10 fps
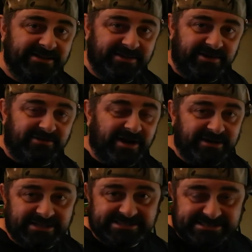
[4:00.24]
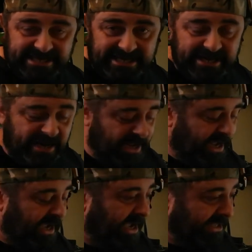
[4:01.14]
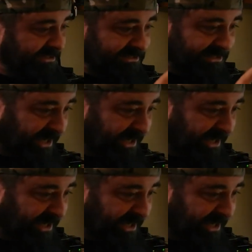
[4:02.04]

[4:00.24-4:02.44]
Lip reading: that are out in the sea. And